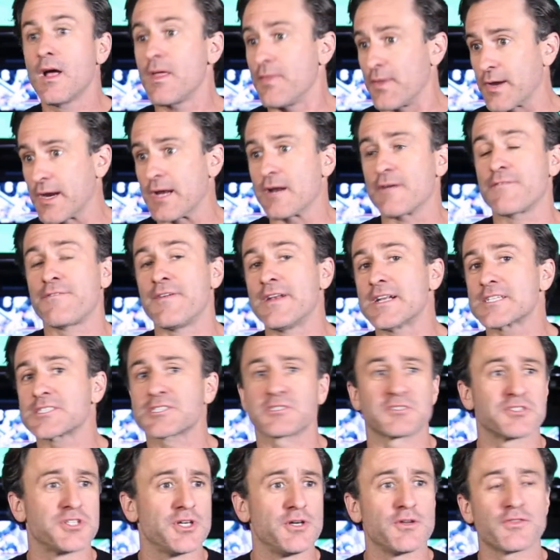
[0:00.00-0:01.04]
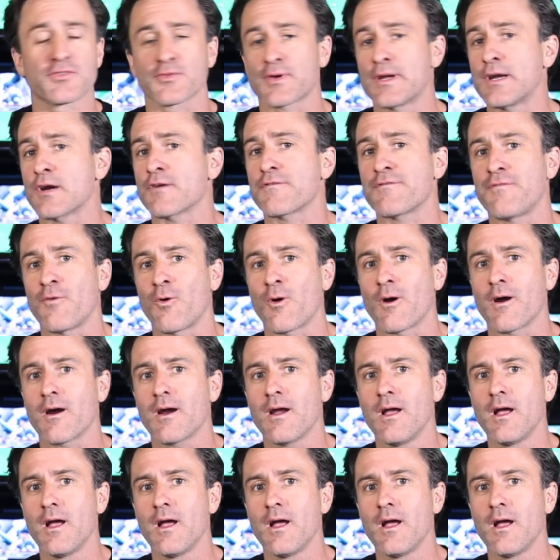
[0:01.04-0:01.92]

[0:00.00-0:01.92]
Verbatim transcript: They're going to finish two, three, or four.